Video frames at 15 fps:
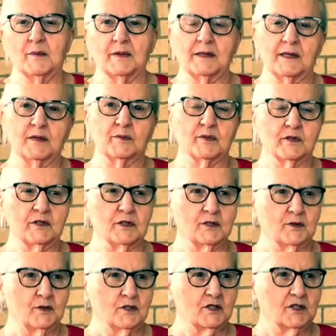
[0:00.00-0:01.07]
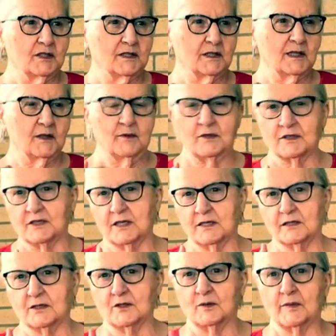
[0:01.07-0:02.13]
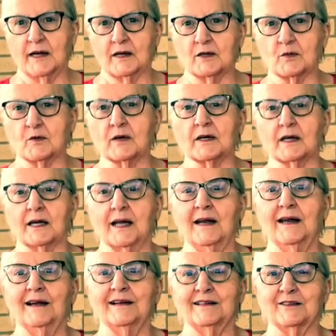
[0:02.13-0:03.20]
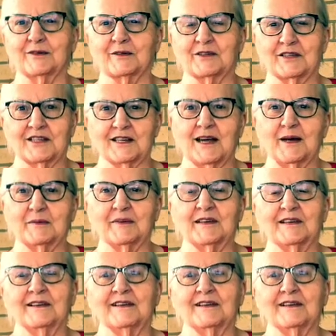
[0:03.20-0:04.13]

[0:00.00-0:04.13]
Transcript: But then pretty soon she said, well, she has to go back to work again, to her job, you know.